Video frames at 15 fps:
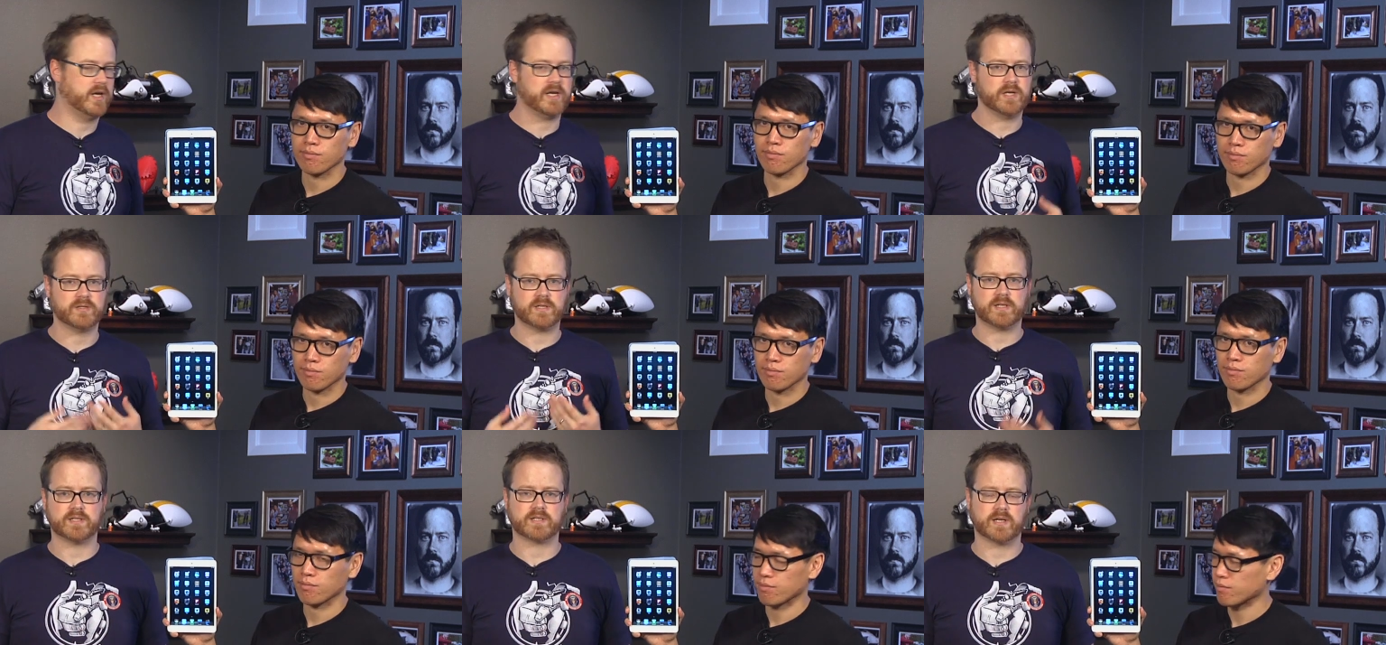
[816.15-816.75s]
Speaker 1: in and use
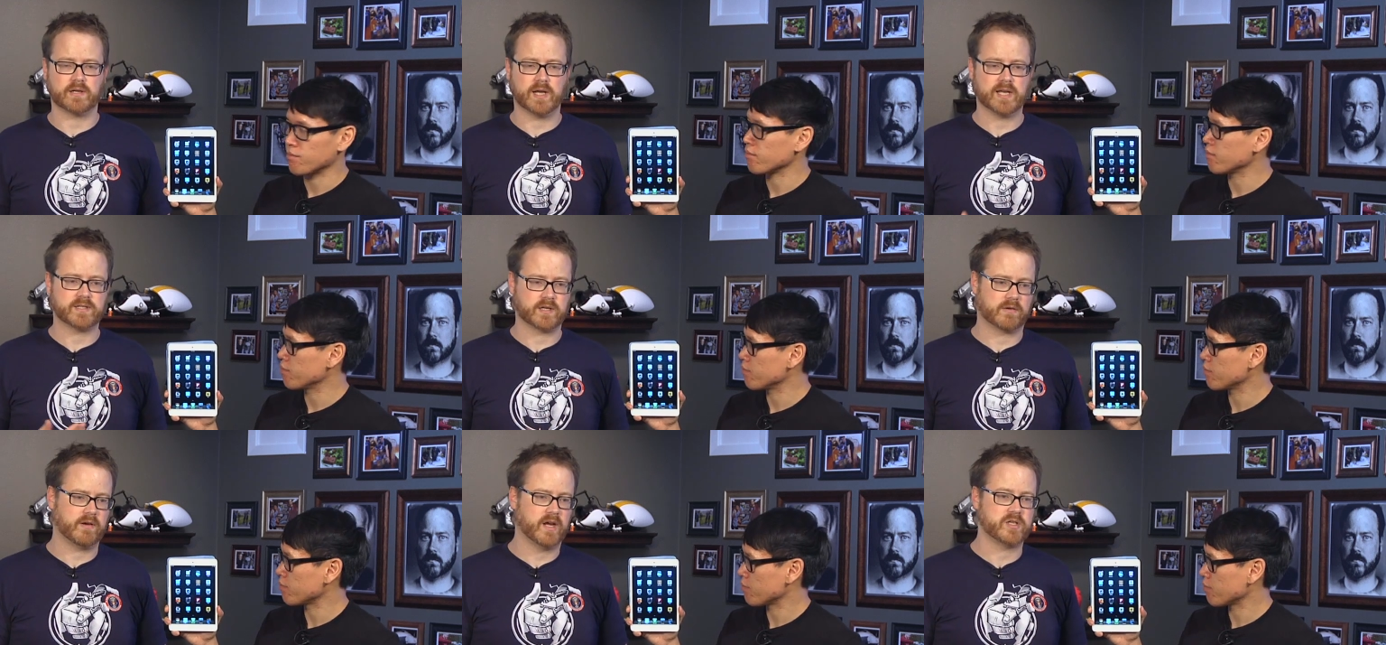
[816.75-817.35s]
it as a, as a
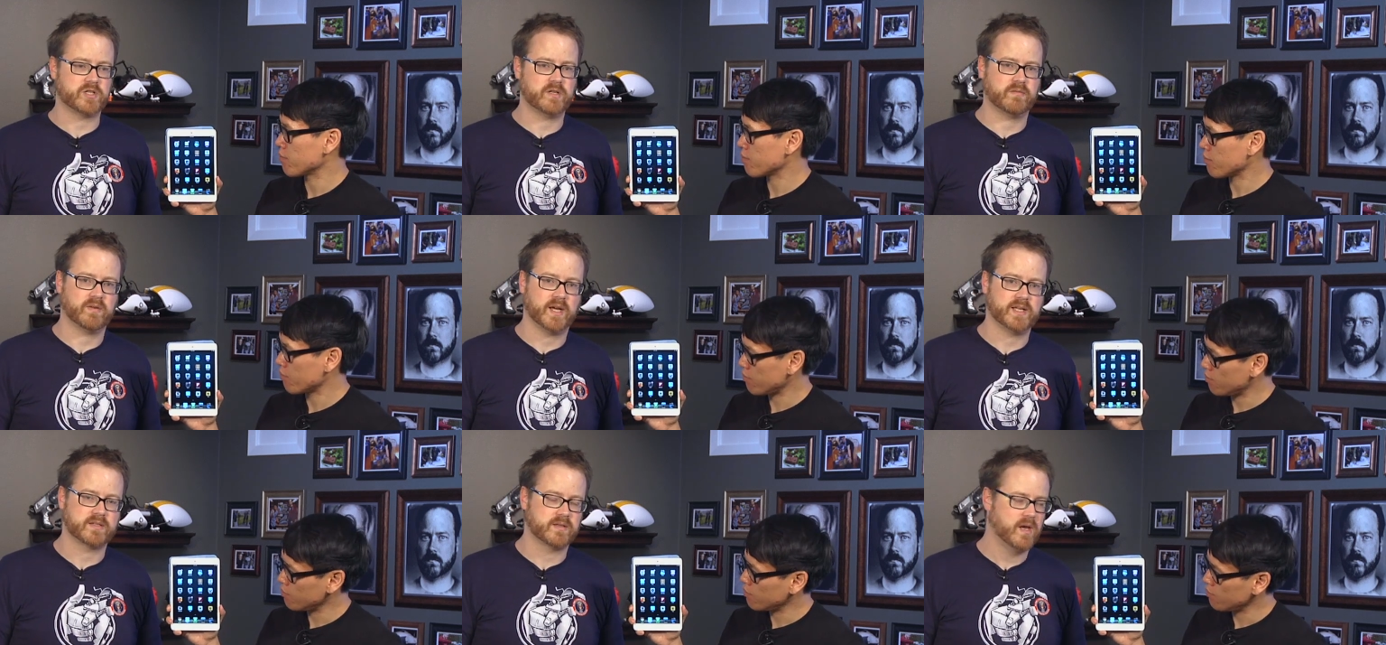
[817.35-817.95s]
creation
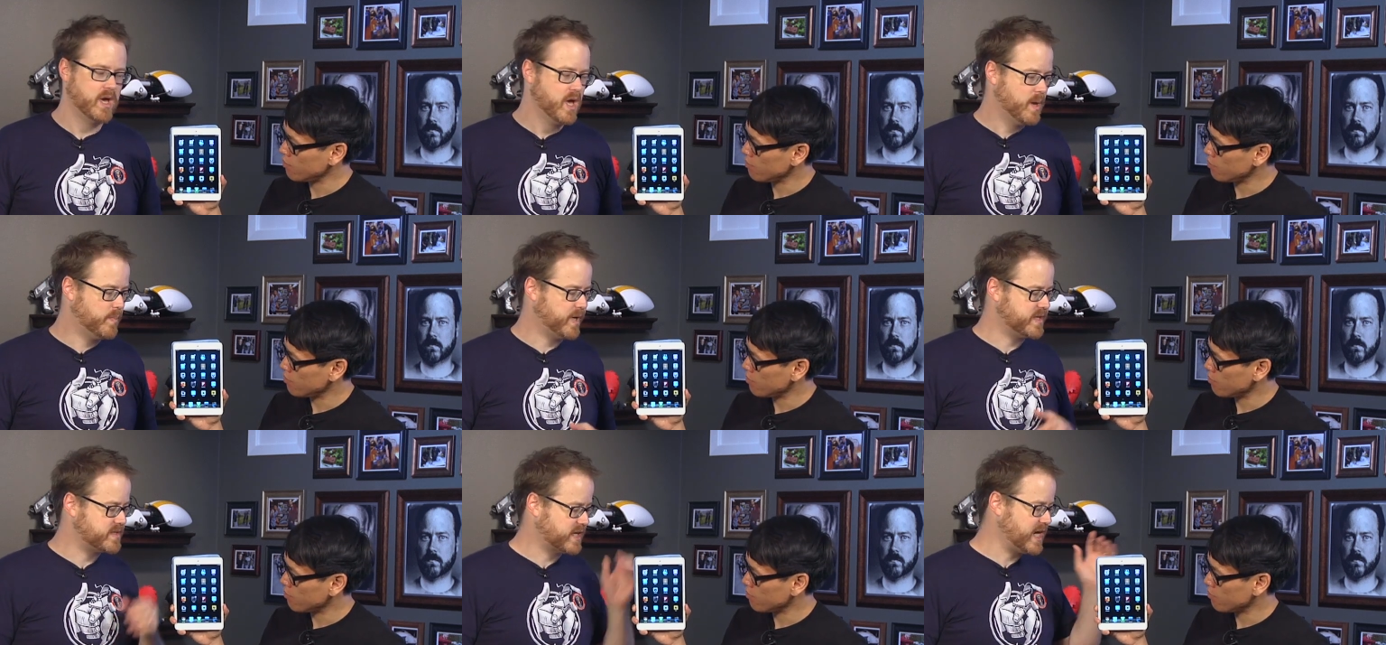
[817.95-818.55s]
device.
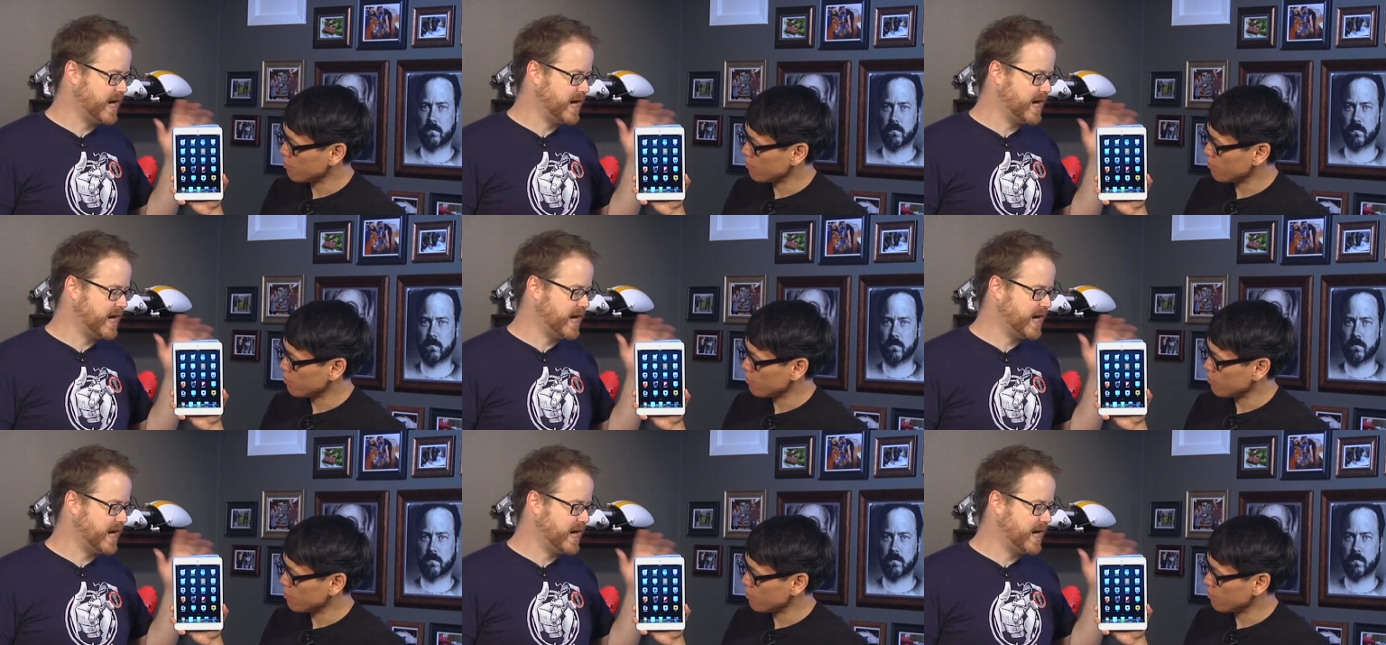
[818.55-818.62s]
But as a